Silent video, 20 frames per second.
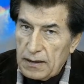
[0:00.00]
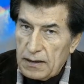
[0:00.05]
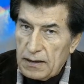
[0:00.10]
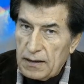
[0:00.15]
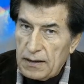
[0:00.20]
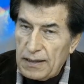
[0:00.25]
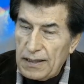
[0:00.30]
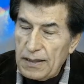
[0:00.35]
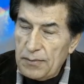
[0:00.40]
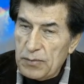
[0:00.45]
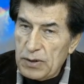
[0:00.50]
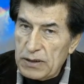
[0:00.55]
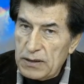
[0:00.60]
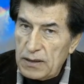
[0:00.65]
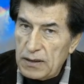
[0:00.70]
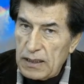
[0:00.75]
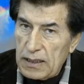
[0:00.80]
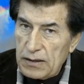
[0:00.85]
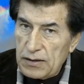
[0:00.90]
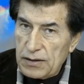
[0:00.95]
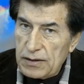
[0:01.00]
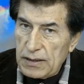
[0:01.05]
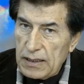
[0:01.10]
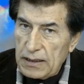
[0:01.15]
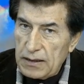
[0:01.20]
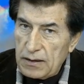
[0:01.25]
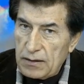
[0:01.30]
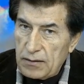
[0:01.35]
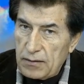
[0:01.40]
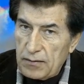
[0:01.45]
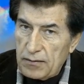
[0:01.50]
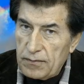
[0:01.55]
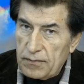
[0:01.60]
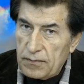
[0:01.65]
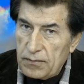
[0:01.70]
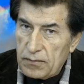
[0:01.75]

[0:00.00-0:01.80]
limited understanding of